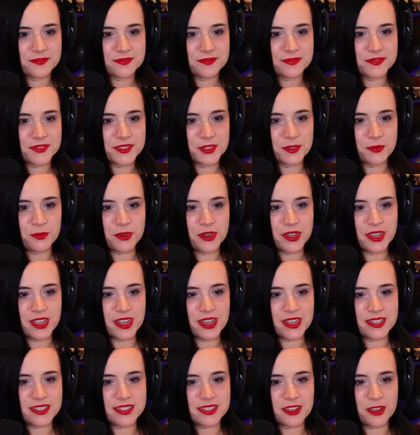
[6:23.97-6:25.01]
Don't worry,
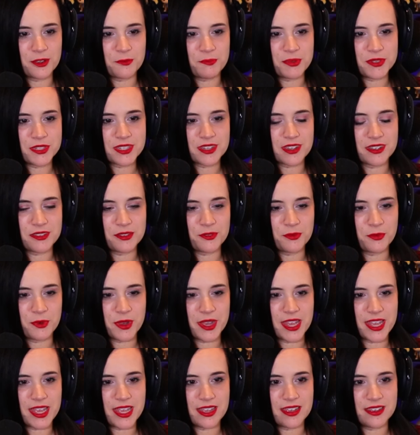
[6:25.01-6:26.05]
guys, help us on the
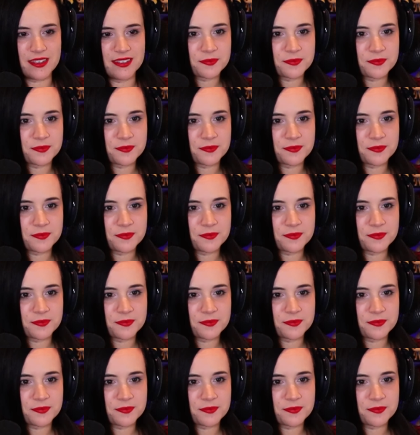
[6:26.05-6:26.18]
way.